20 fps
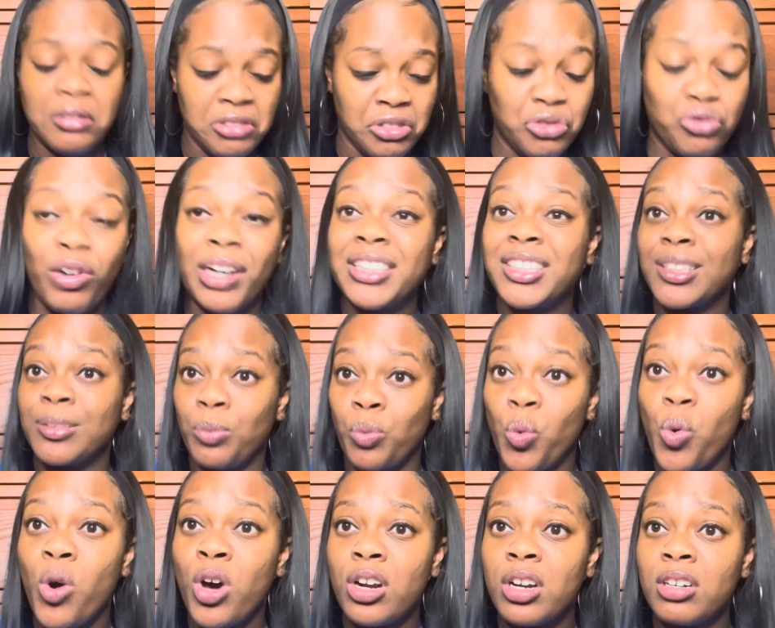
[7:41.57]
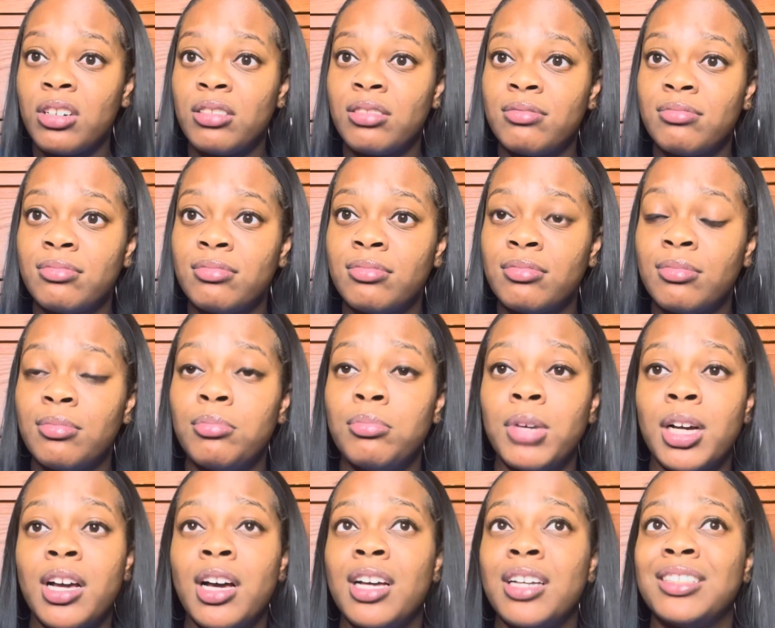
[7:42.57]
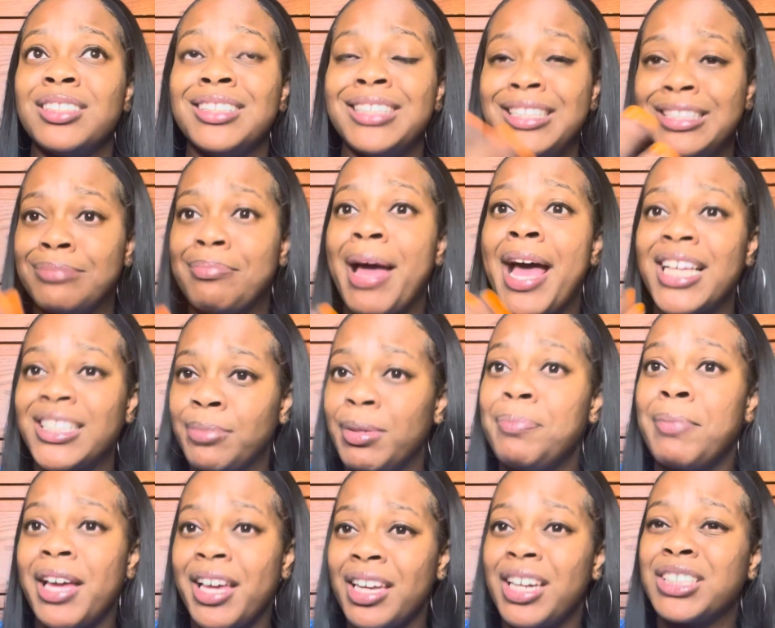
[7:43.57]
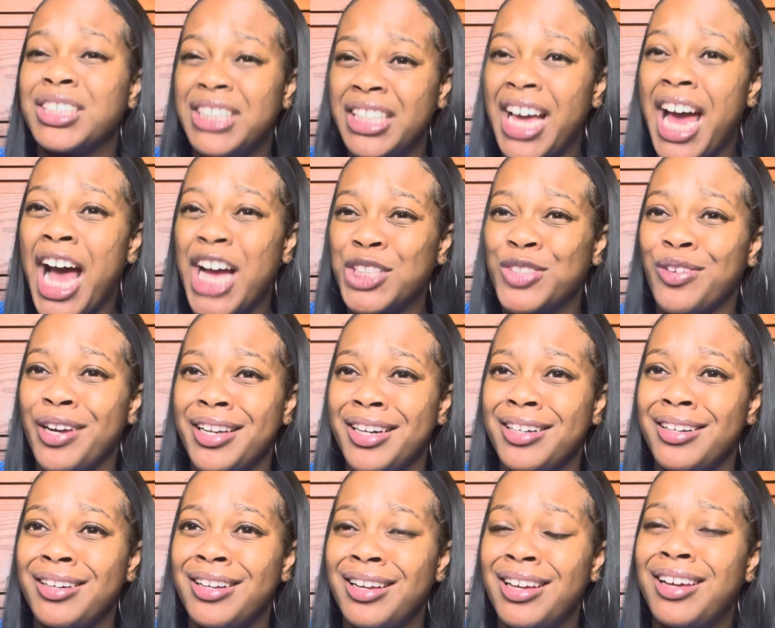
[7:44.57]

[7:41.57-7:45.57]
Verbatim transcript: drink some water, because these masks be making us dehydrated.